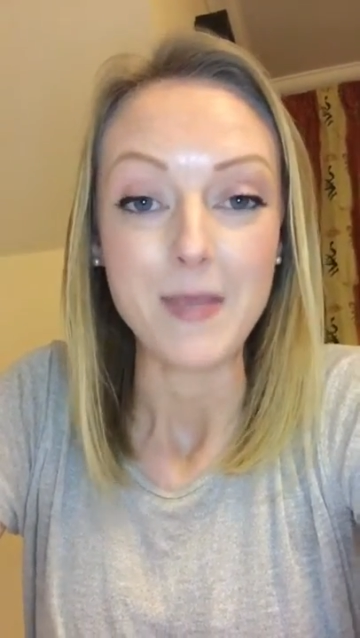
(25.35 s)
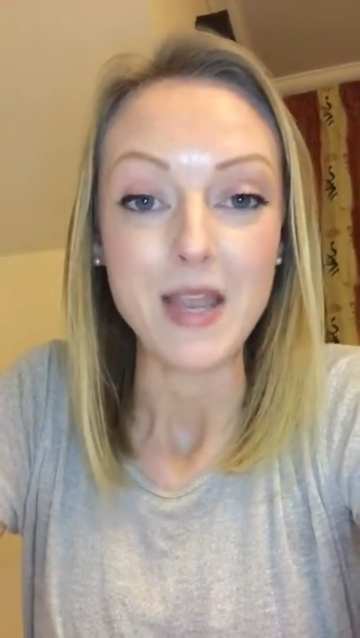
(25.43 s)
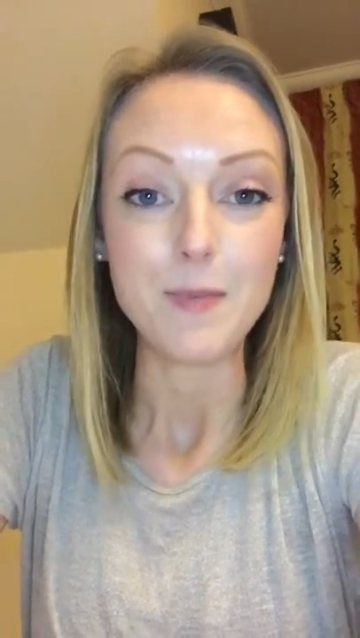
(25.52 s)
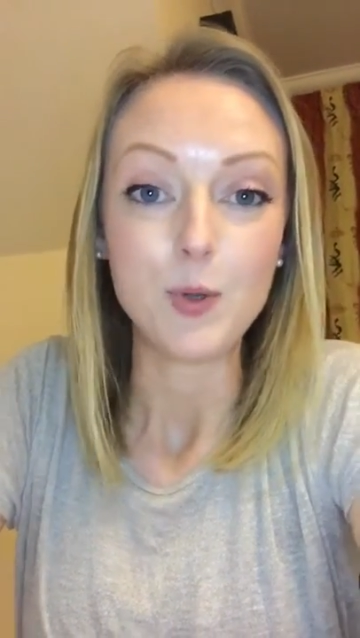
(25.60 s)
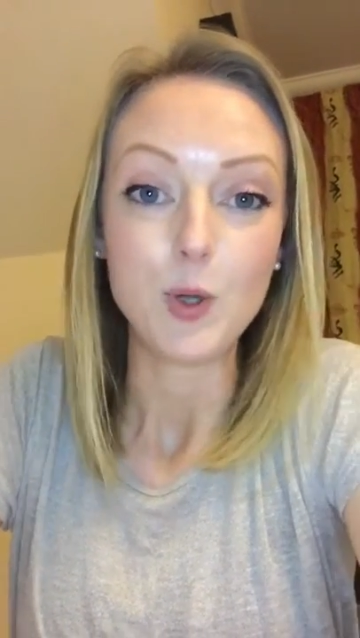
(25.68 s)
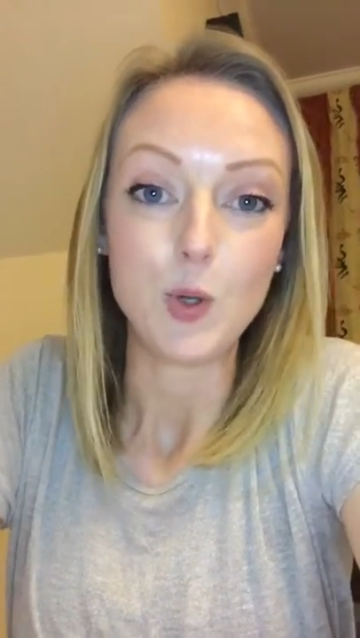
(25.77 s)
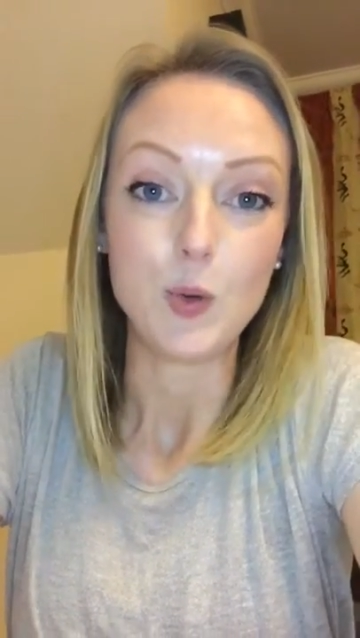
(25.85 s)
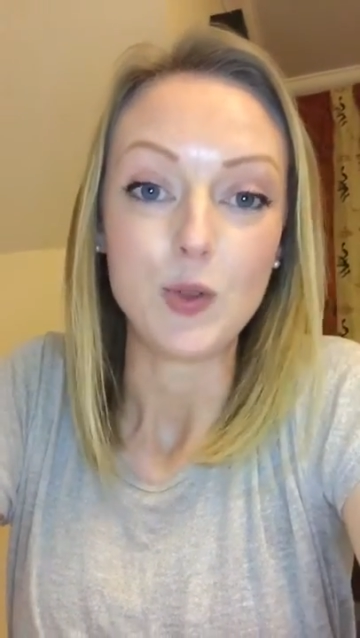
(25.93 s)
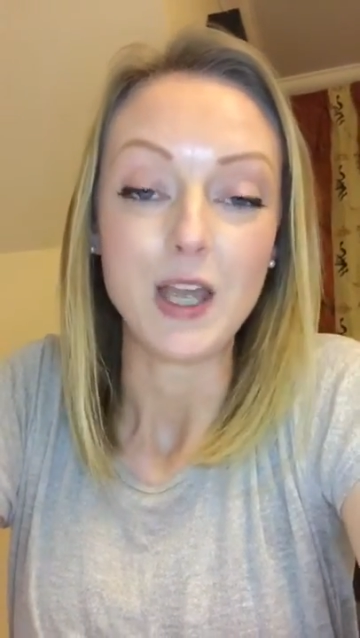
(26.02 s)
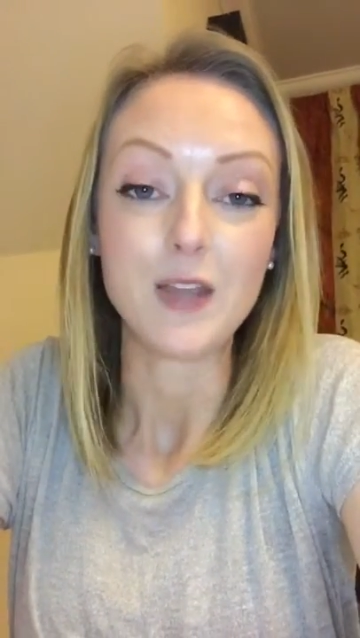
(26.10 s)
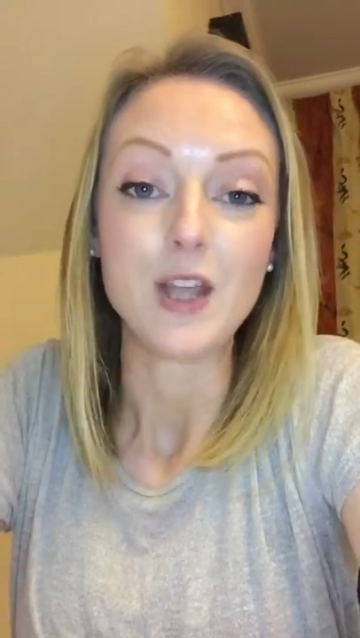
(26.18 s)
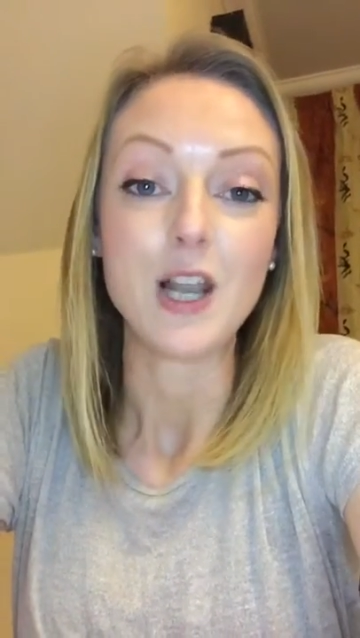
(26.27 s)
People who
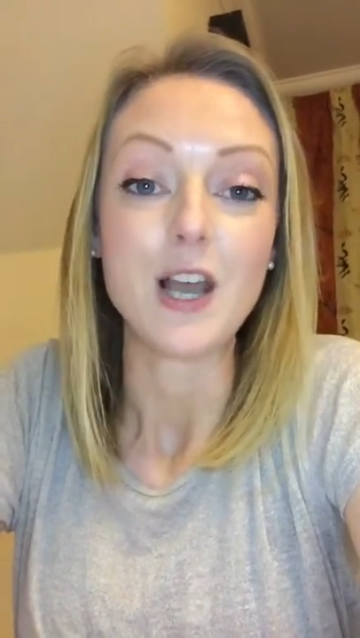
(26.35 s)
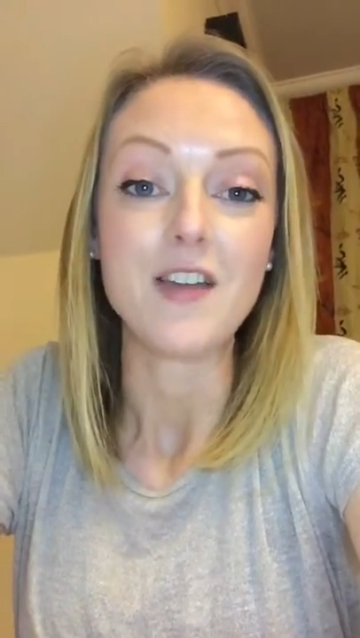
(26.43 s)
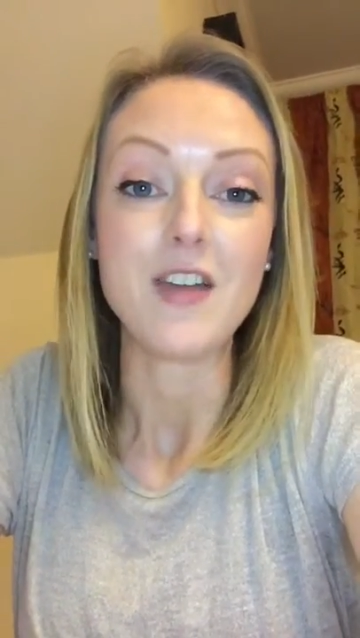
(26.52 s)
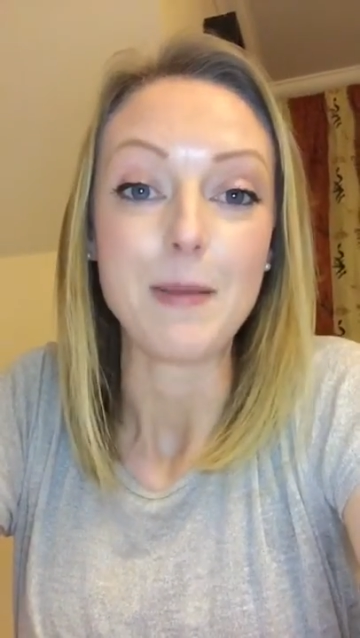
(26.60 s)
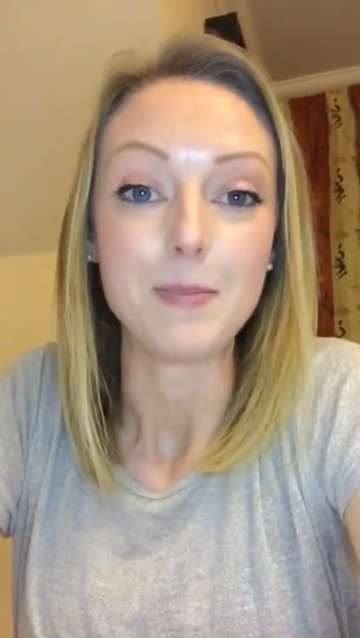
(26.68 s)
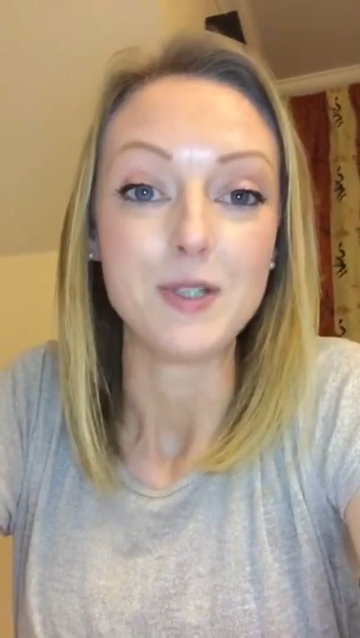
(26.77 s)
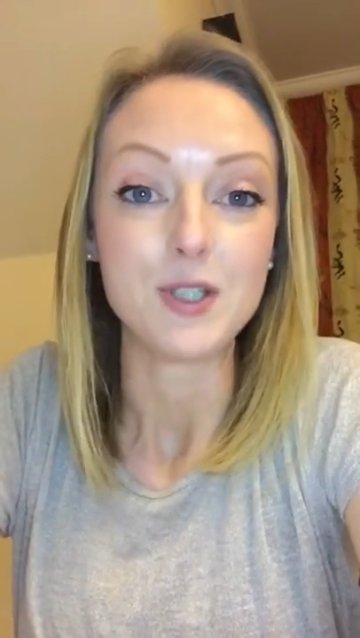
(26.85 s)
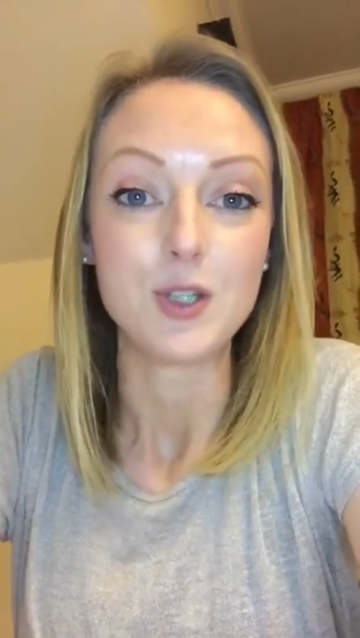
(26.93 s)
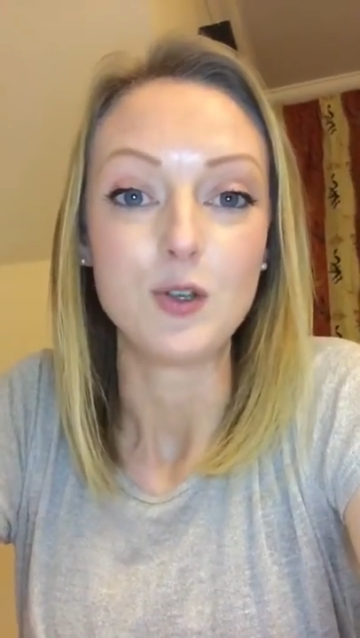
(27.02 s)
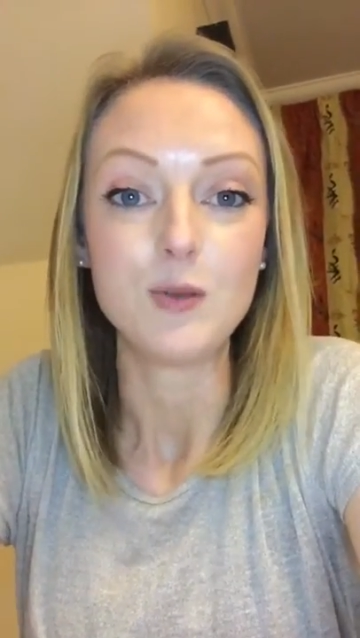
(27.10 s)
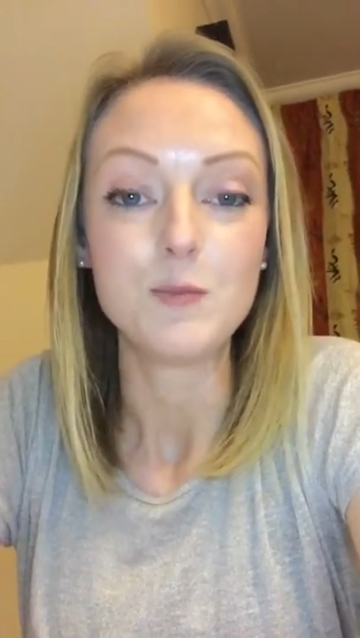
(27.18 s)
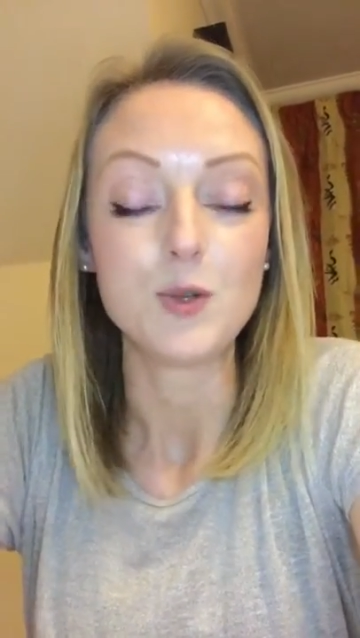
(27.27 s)
think that life happens
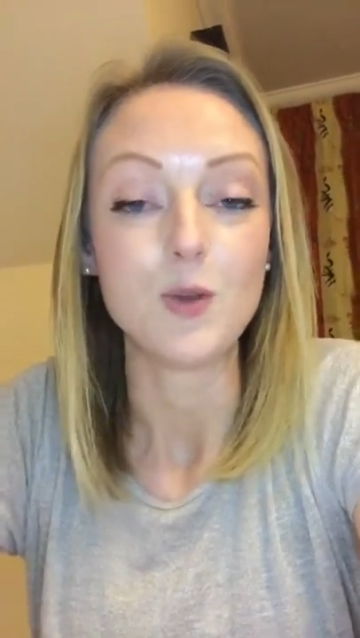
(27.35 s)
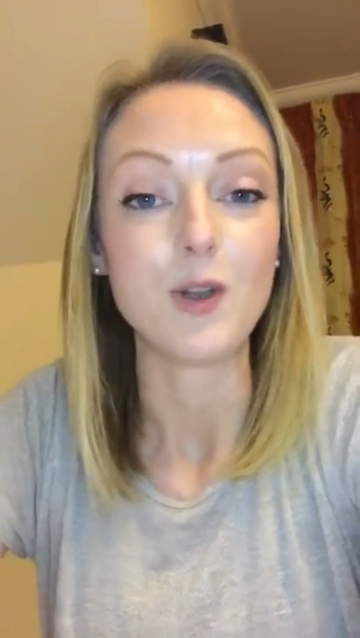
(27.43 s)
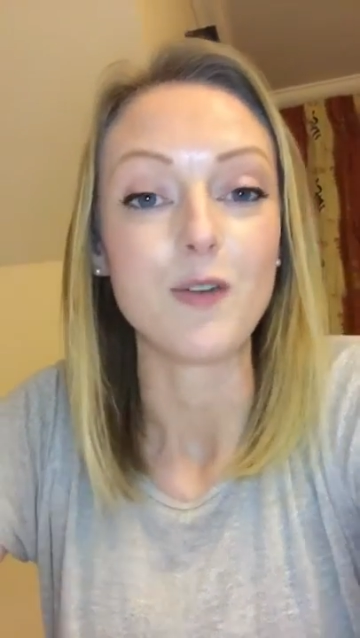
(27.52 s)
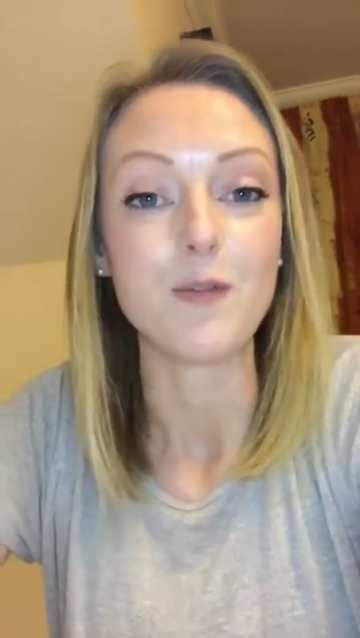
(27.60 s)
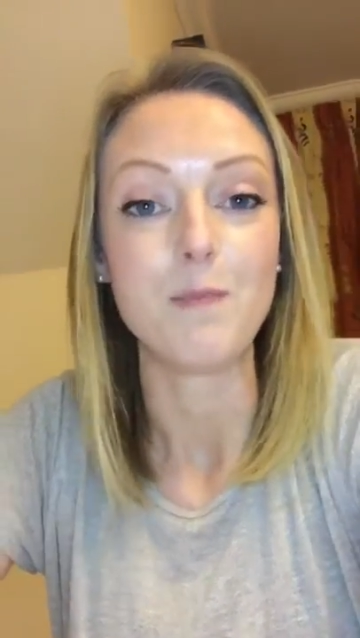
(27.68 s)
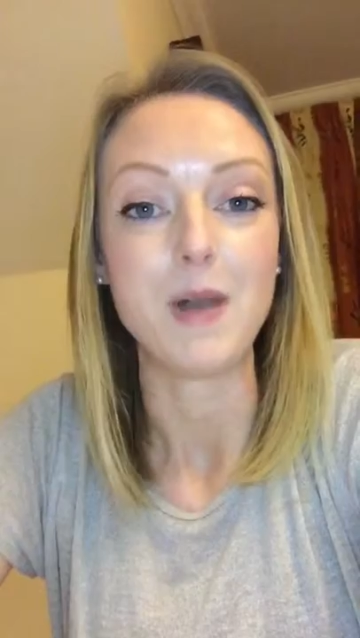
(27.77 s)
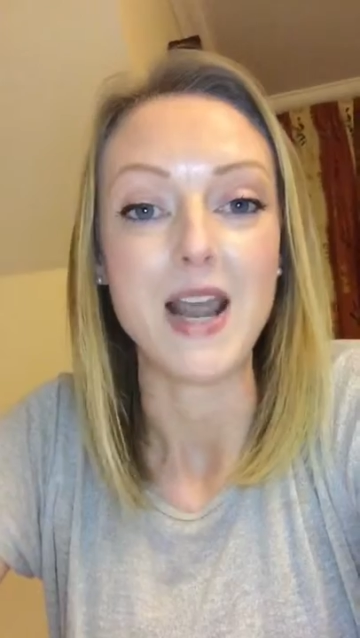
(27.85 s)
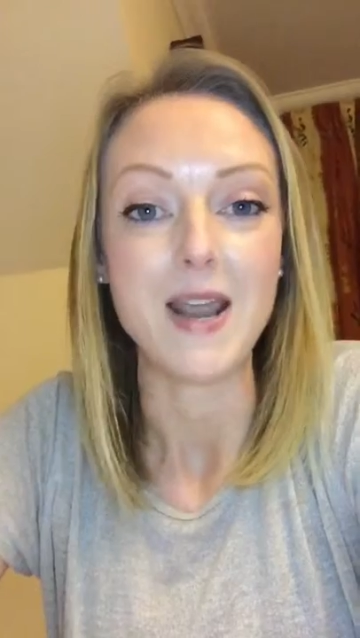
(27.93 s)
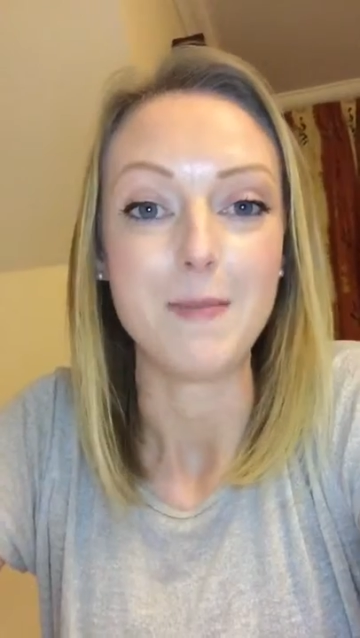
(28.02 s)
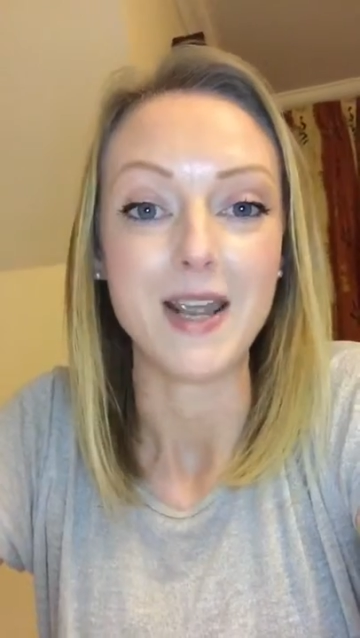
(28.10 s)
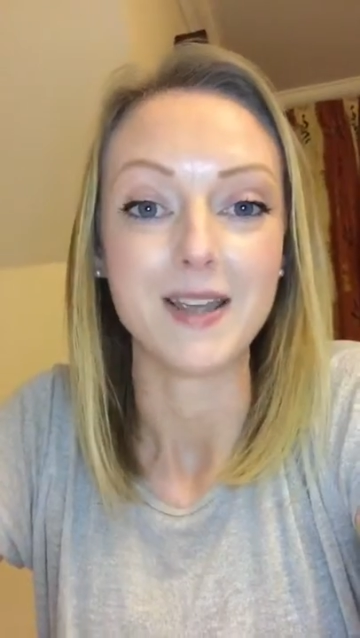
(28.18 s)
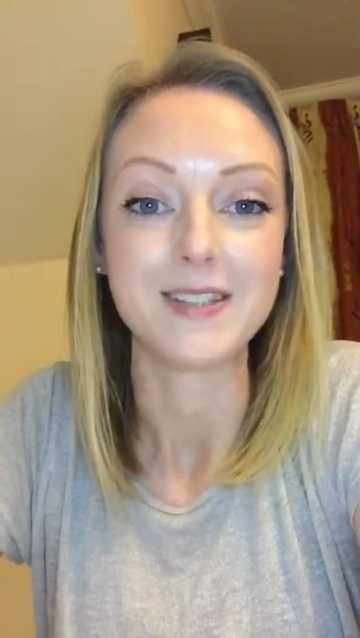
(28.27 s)
to them do a lot of blaming.